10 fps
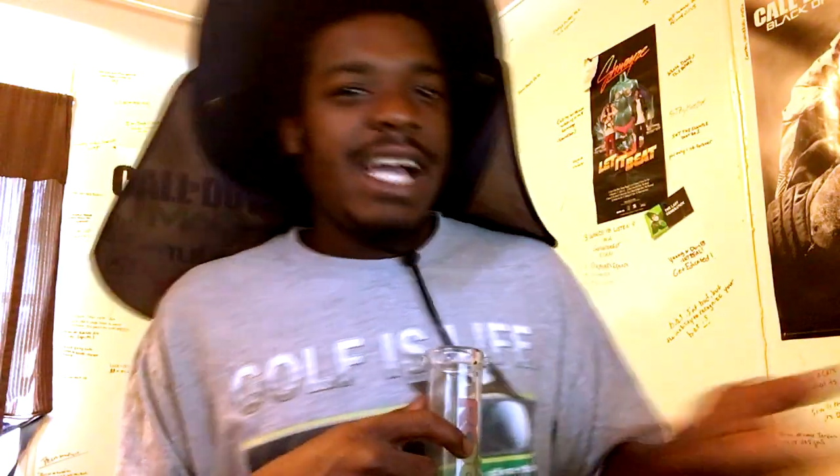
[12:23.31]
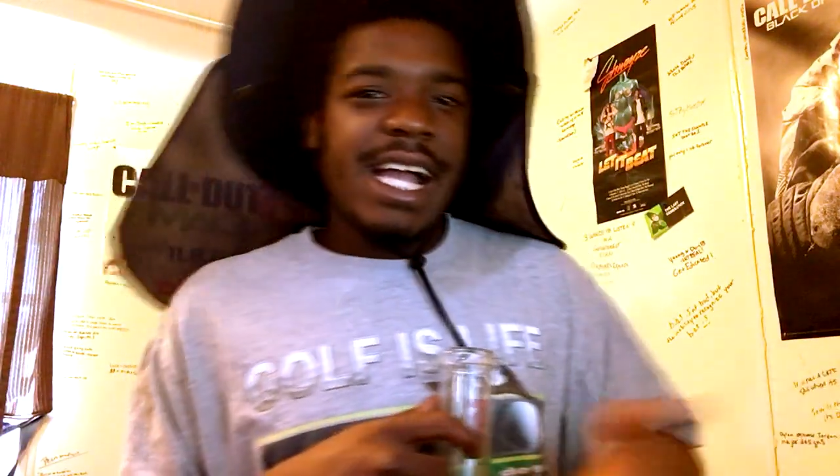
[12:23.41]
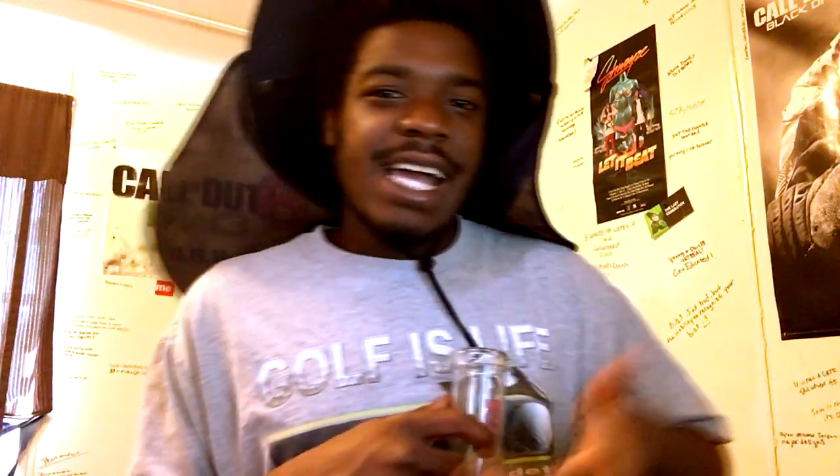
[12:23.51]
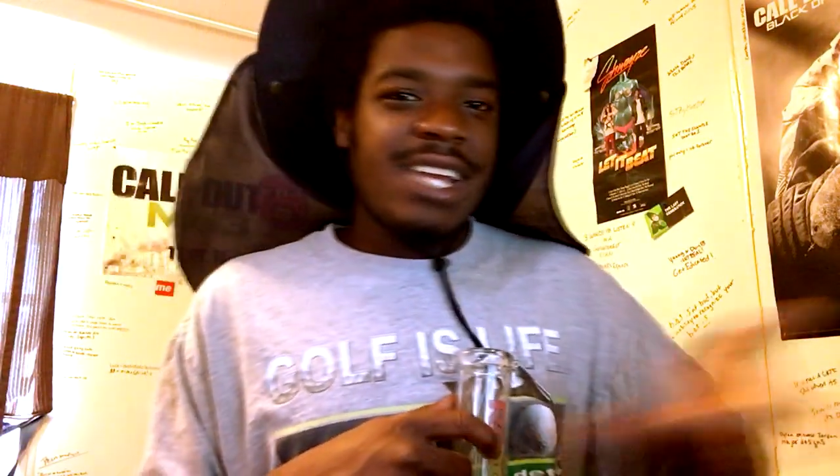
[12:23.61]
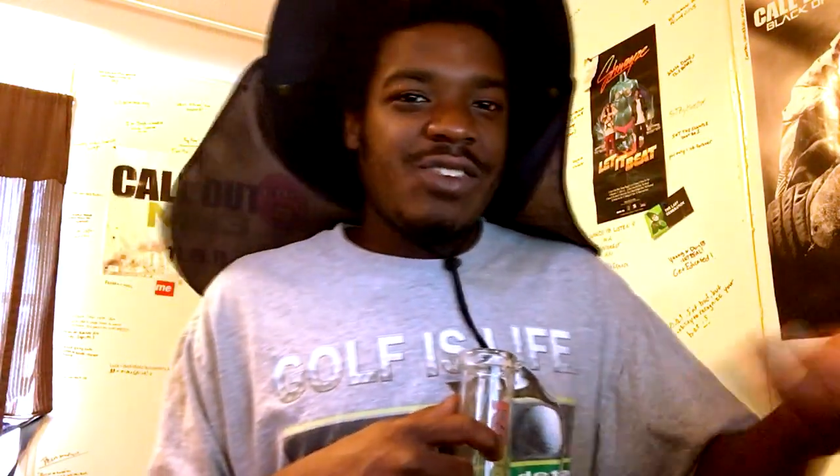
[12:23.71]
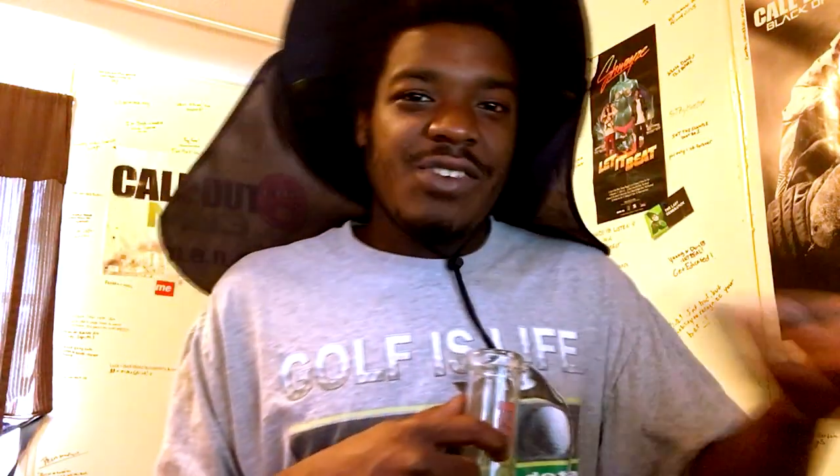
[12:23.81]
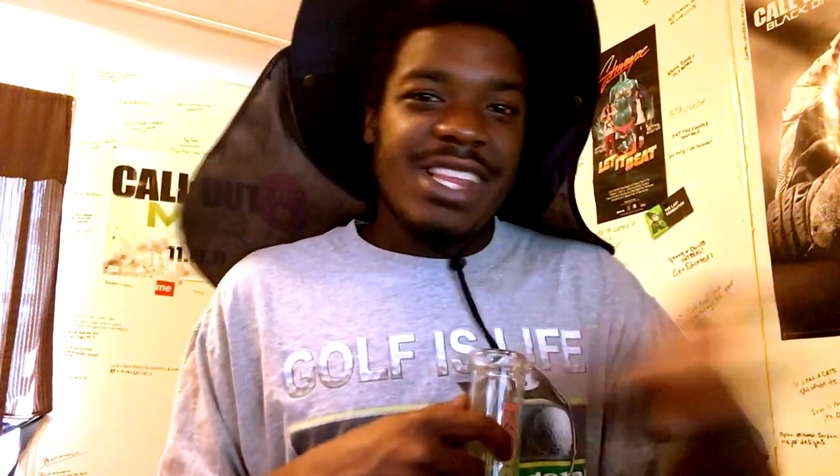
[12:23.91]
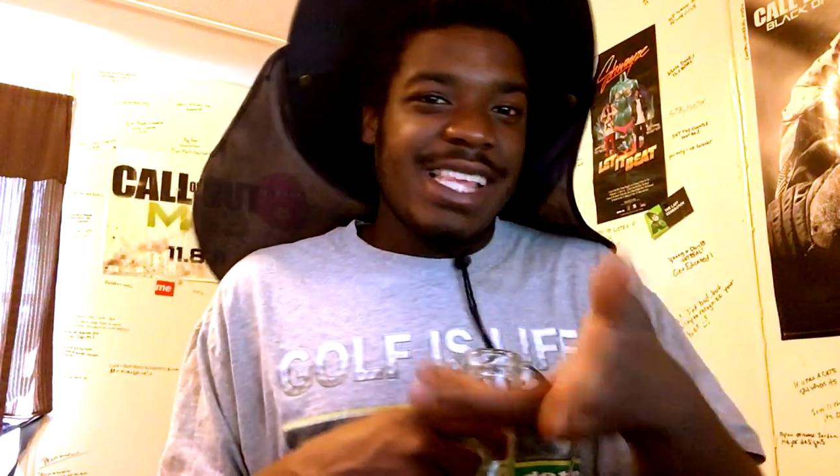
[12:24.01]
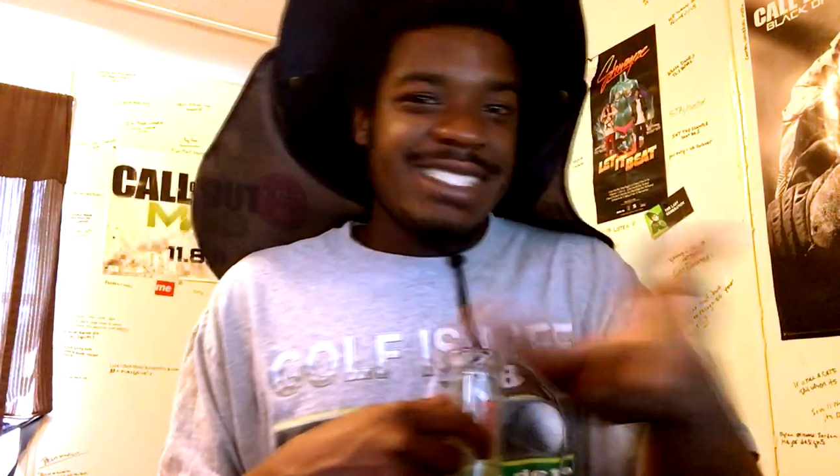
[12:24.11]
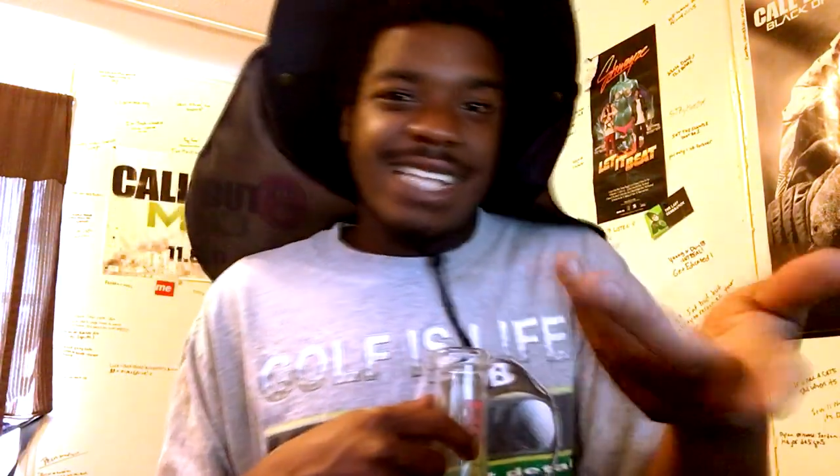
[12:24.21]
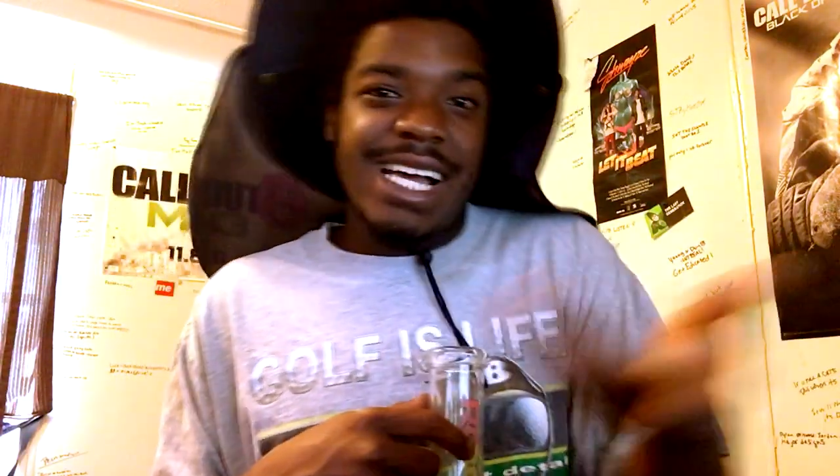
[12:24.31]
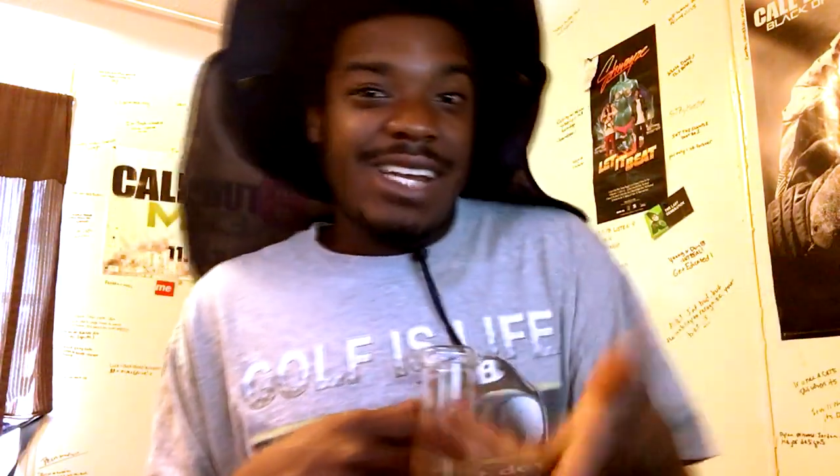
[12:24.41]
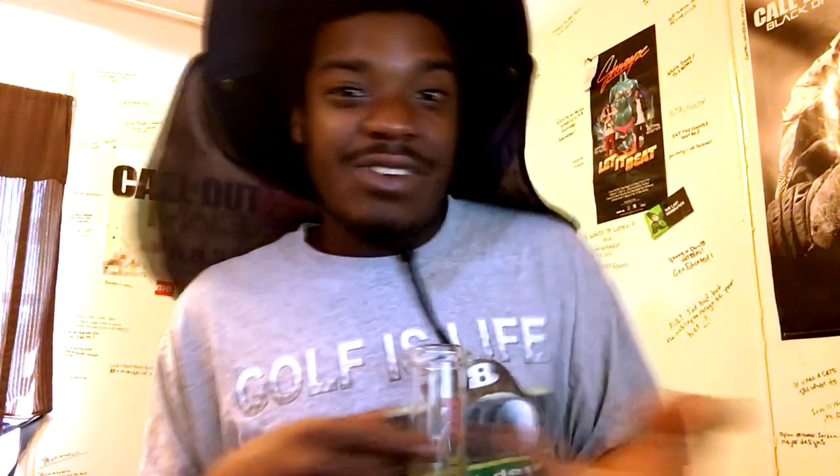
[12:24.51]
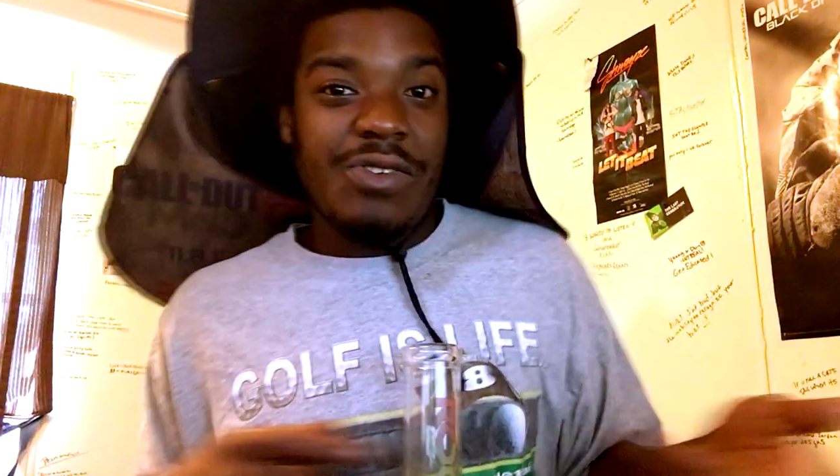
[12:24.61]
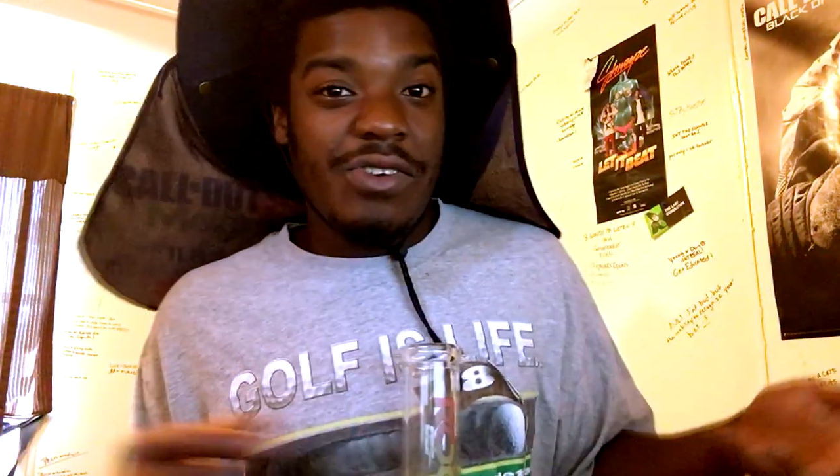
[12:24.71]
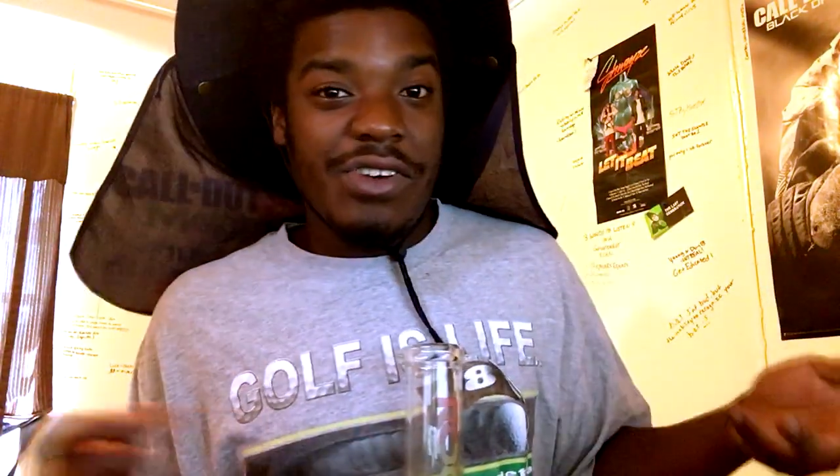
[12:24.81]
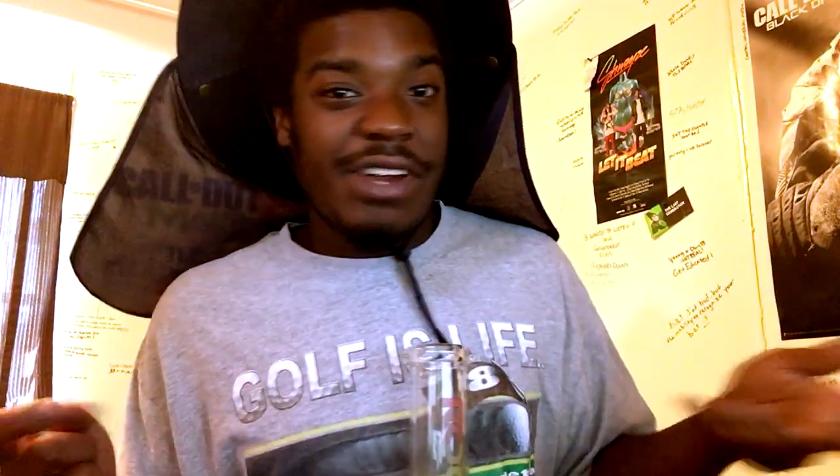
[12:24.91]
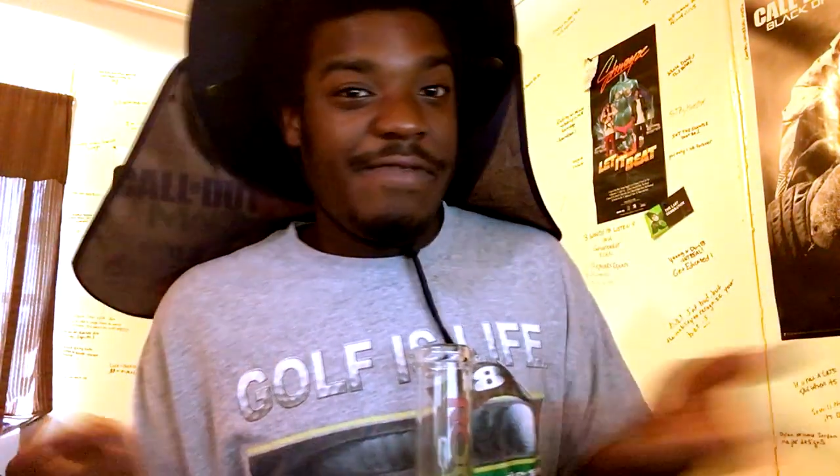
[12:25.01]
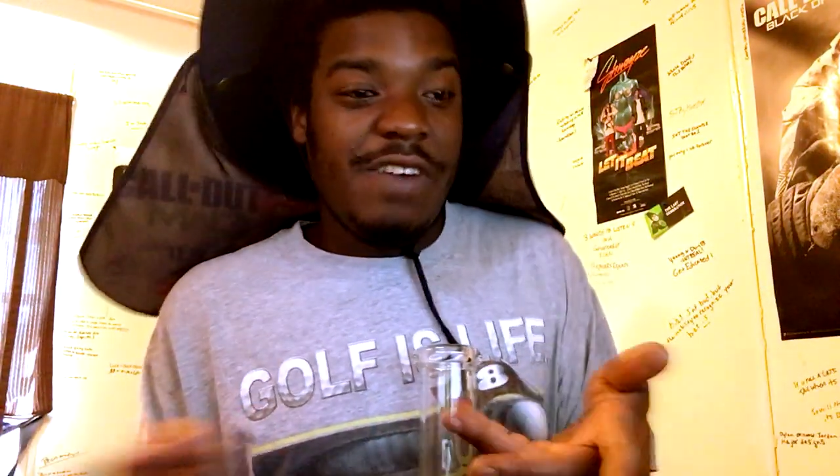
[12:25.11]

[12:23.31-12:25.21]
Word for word: I got a daughter. Like I said, I got a daughter in